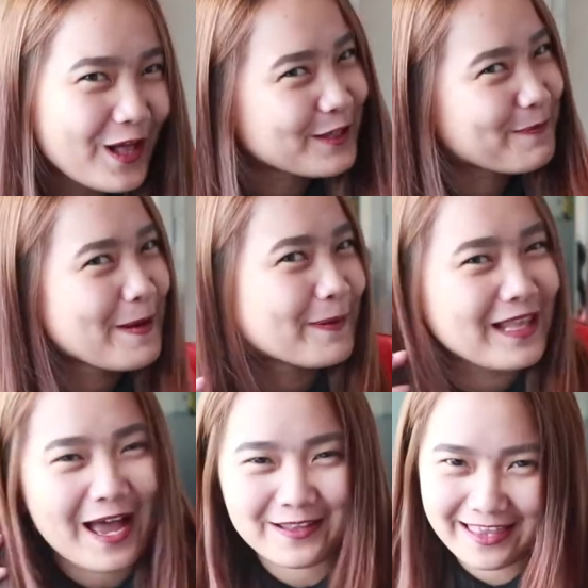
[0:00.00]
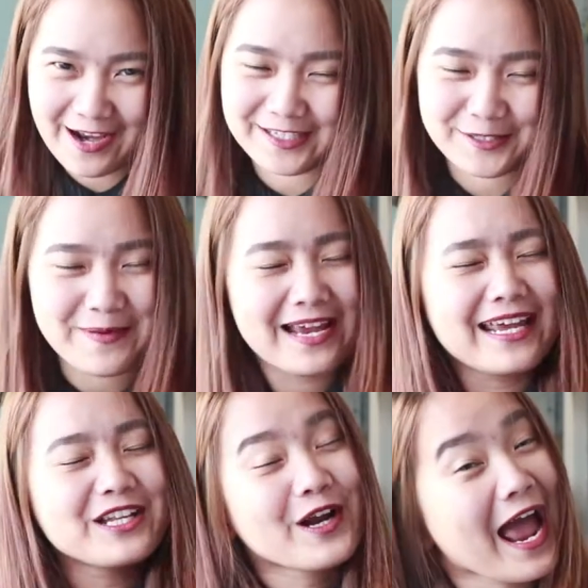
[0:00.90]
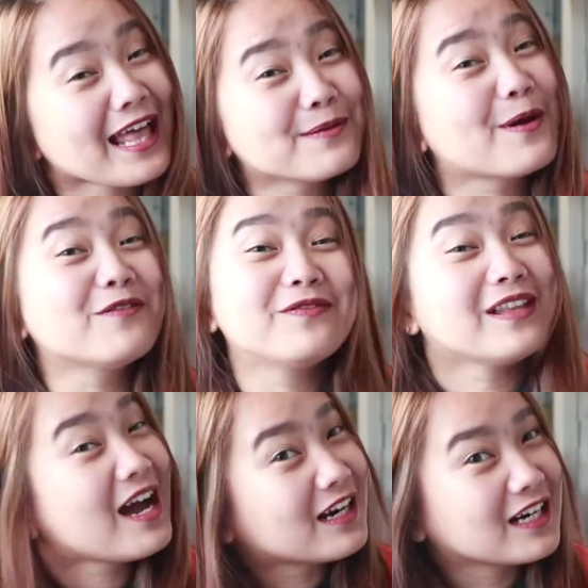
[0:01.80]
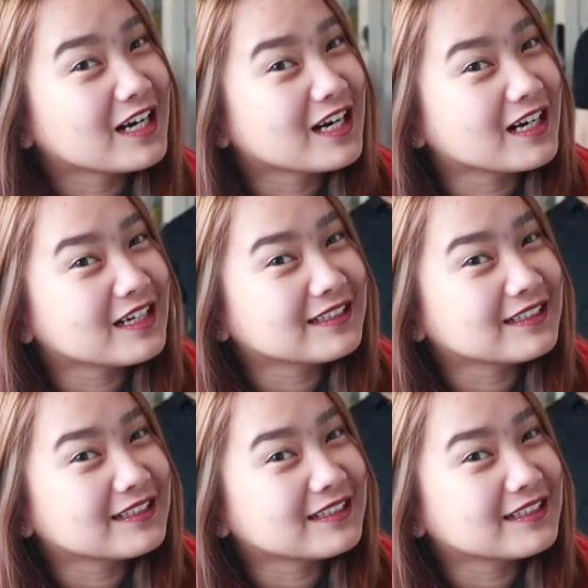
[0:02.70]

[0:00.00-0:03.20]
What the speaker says: all the people out there, it's me again, your atimang vlogger!